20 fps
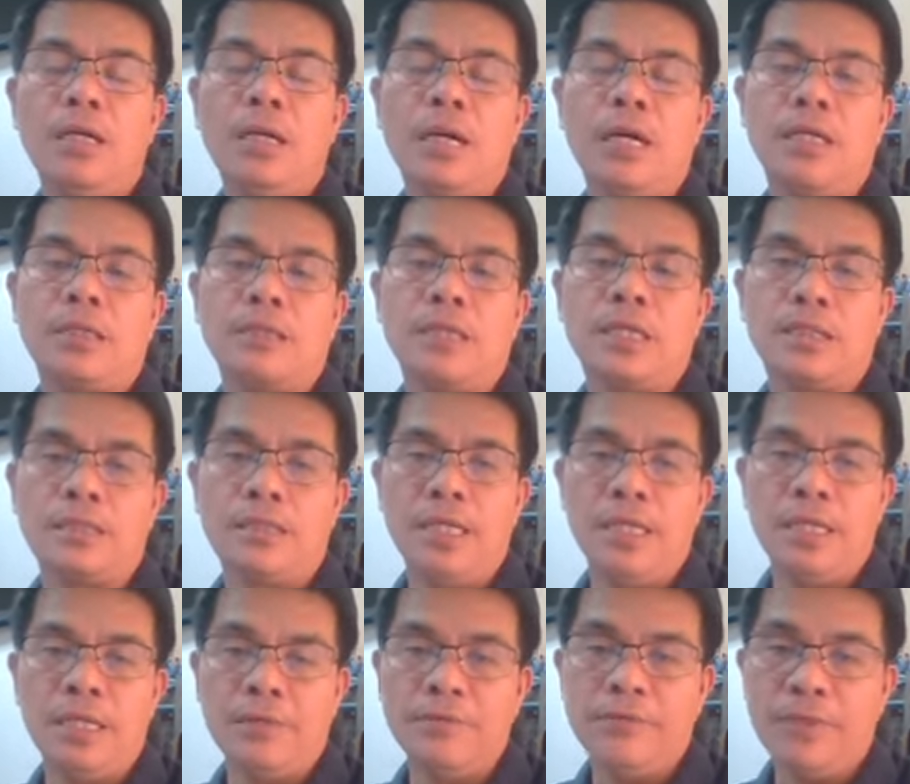at the
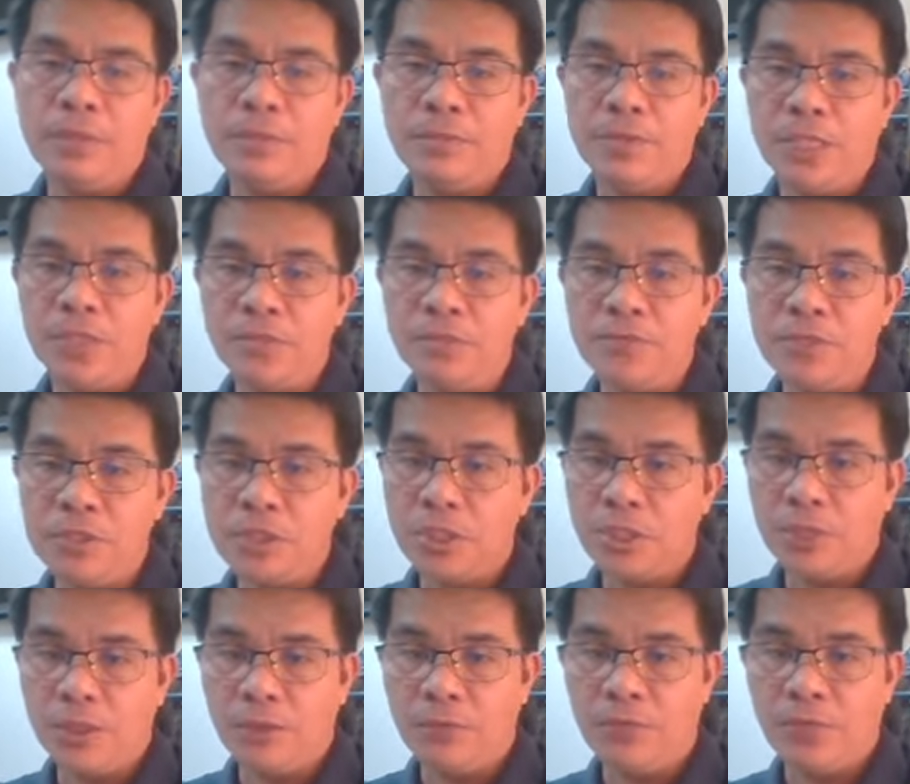level of the
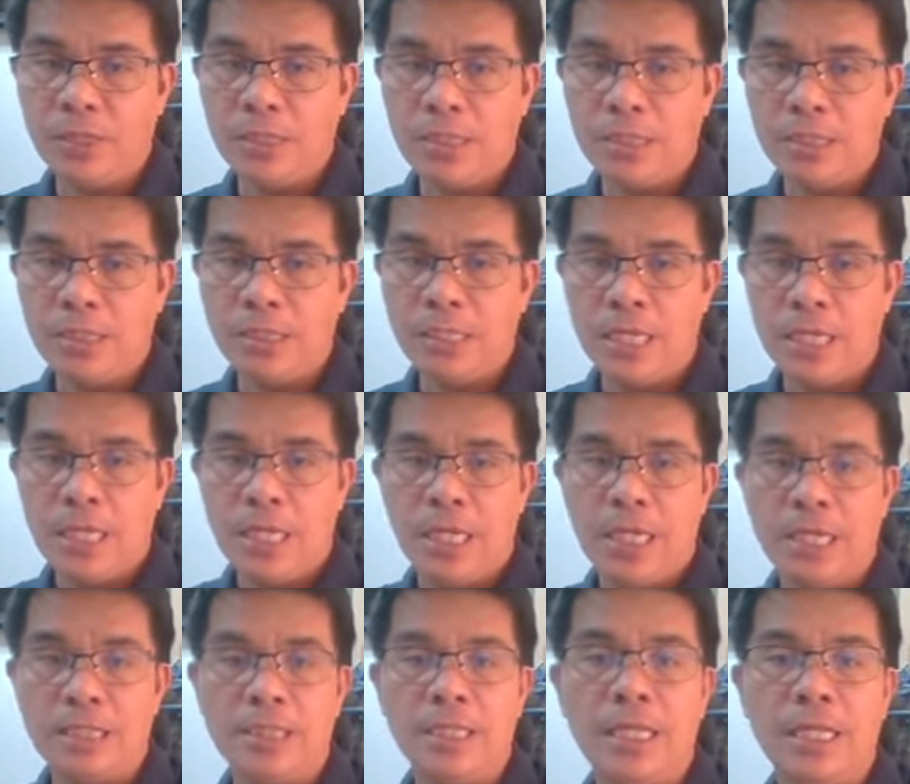division office,
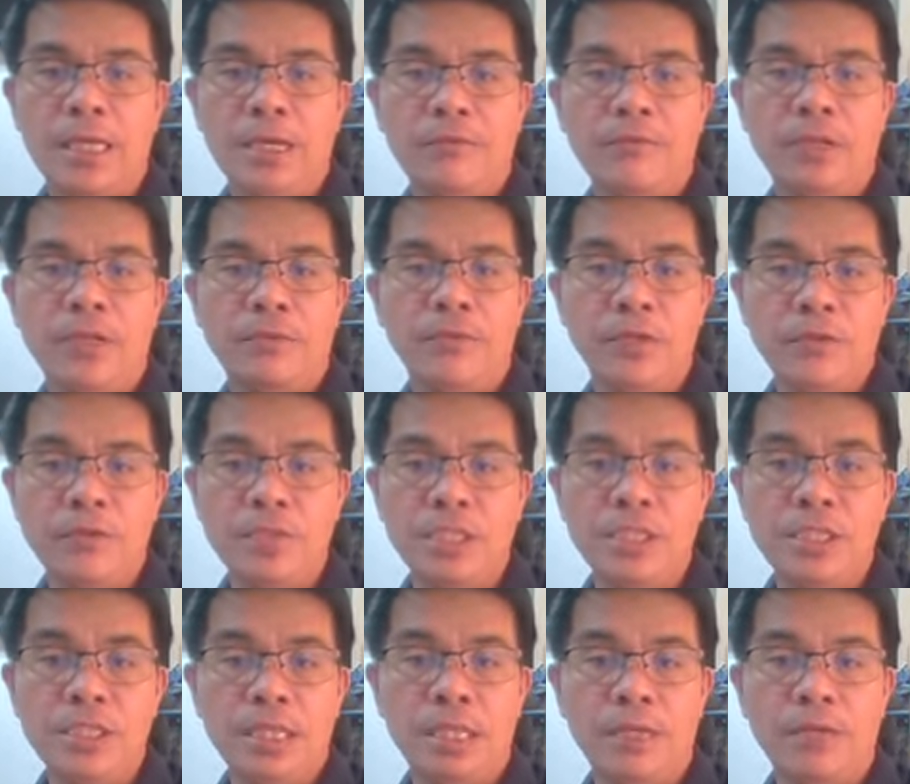at the level of the
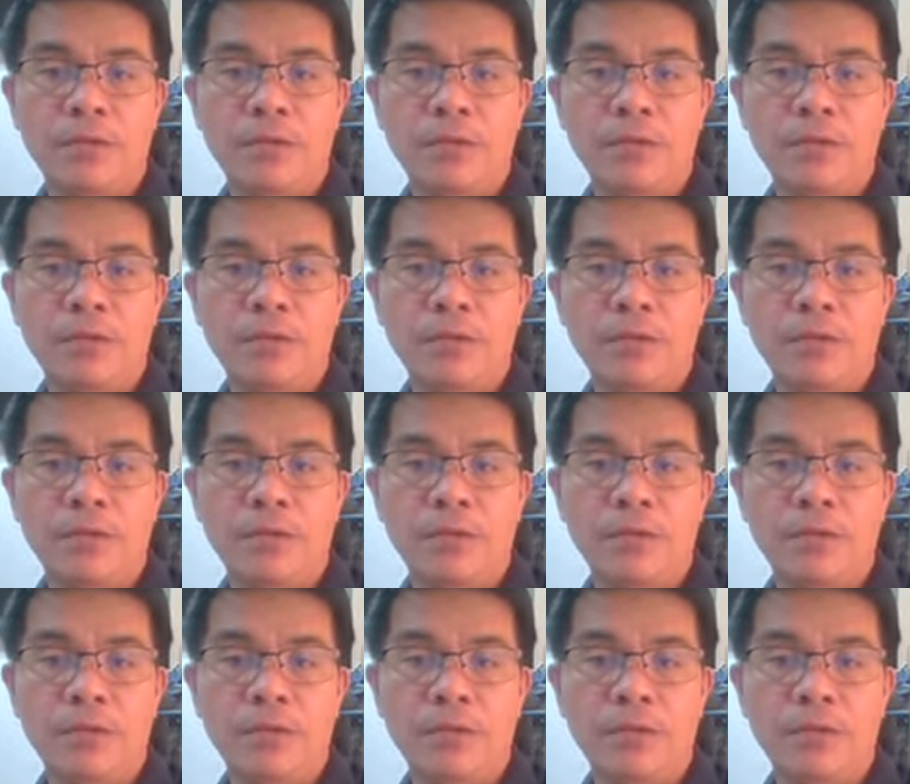regional